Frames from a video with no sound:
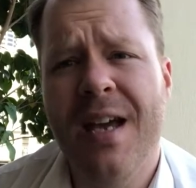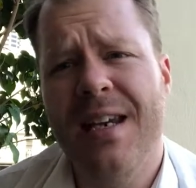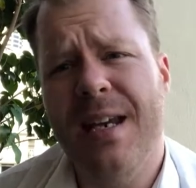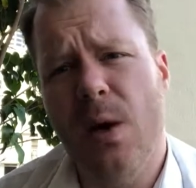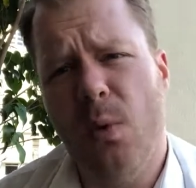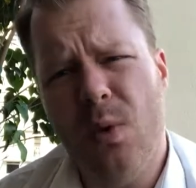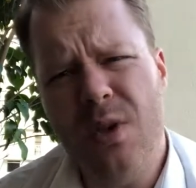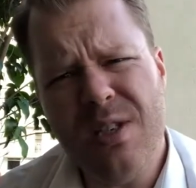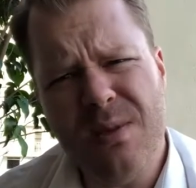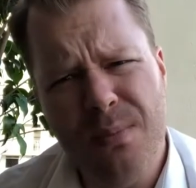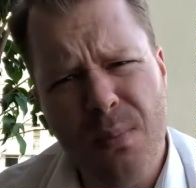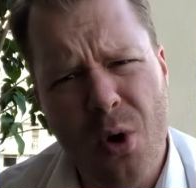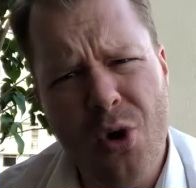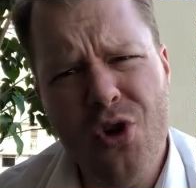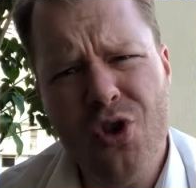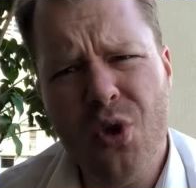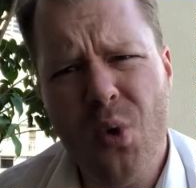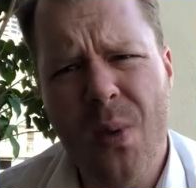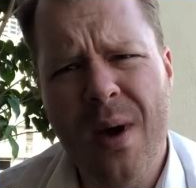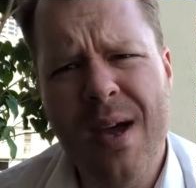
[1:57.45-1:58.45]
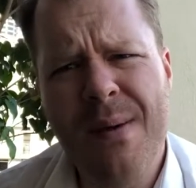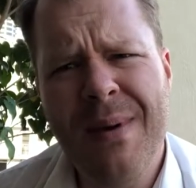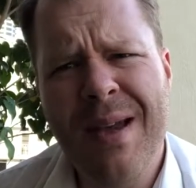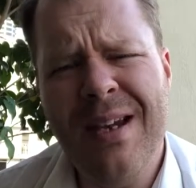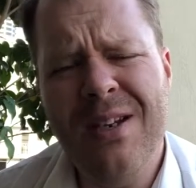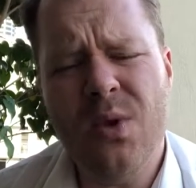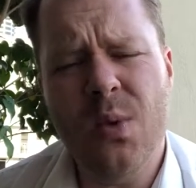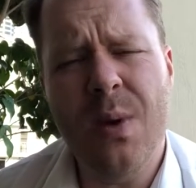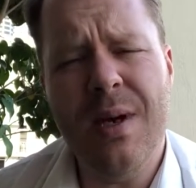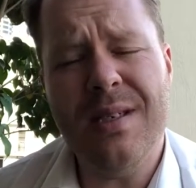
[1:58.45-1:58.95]
Now, what does most aware
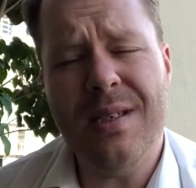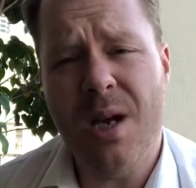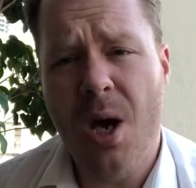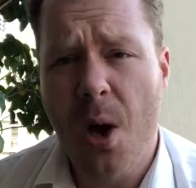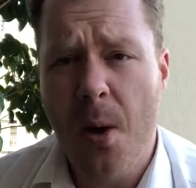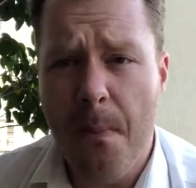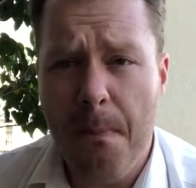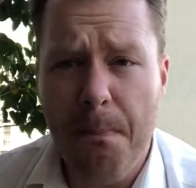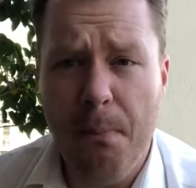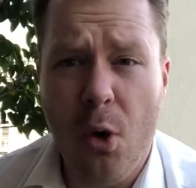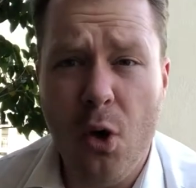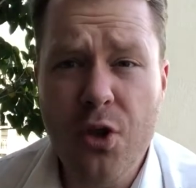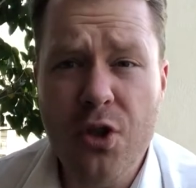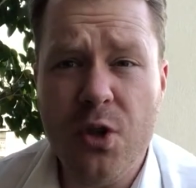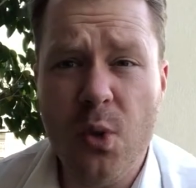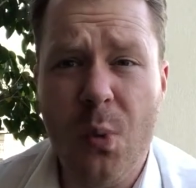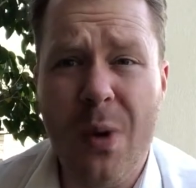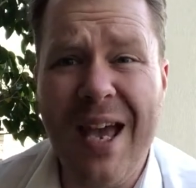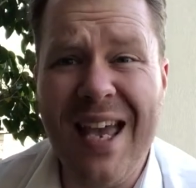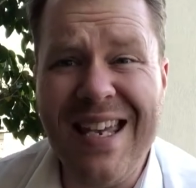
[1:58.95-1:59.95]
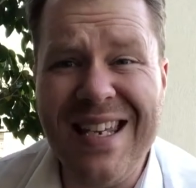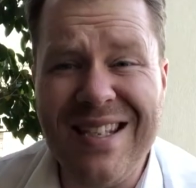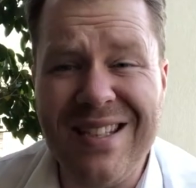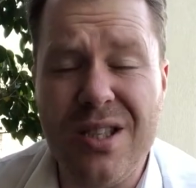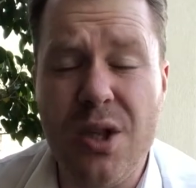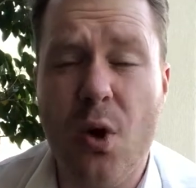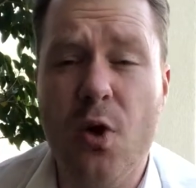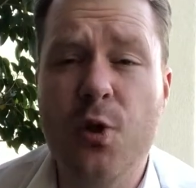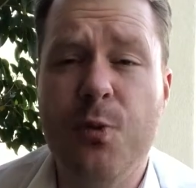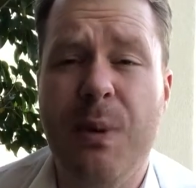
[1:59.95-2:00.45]
mean to us? Most aware is
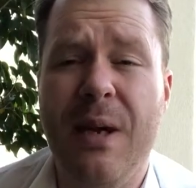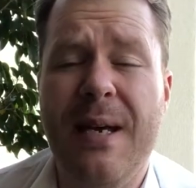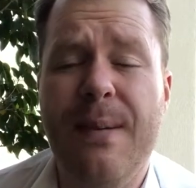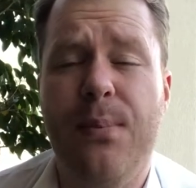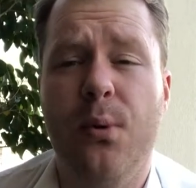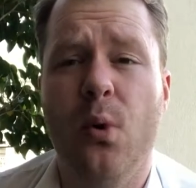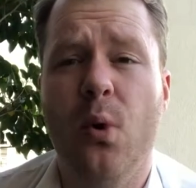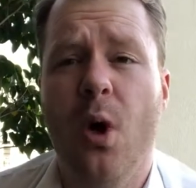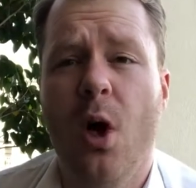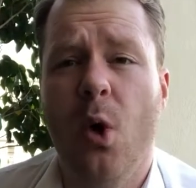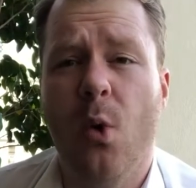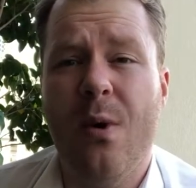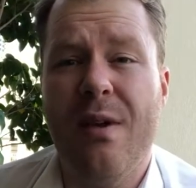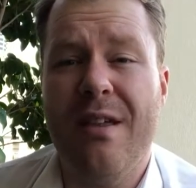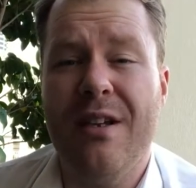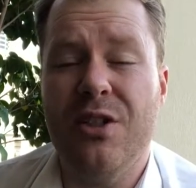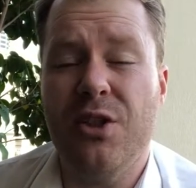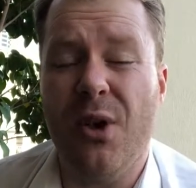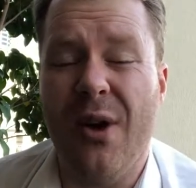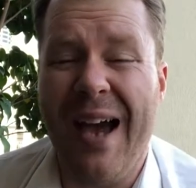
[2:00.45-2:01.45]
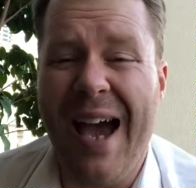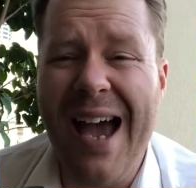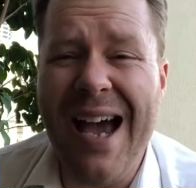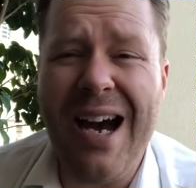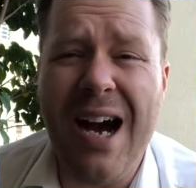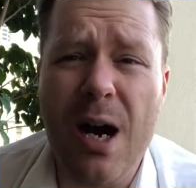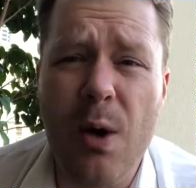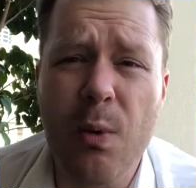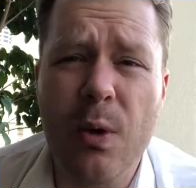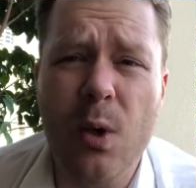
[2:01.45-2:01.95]
those people where they just go, hey,
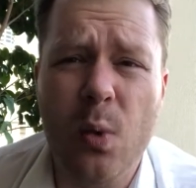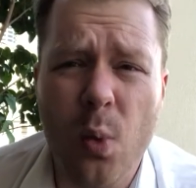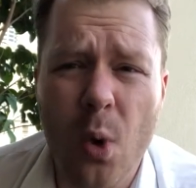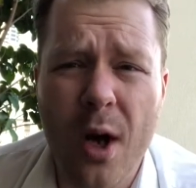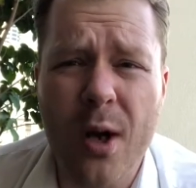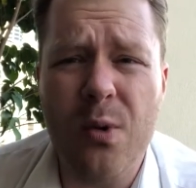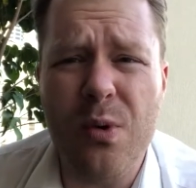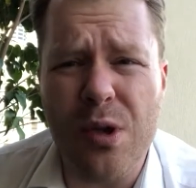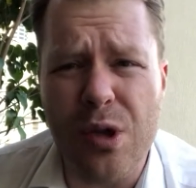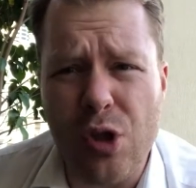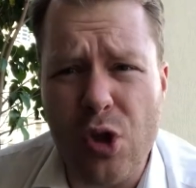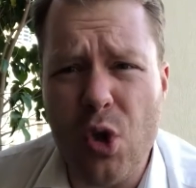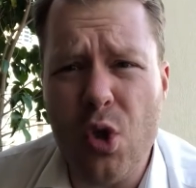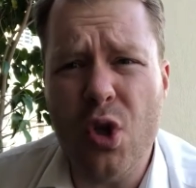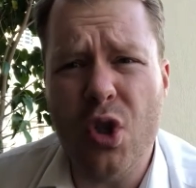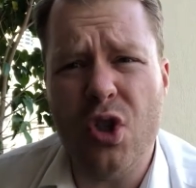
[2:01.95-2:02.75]
I want to work with you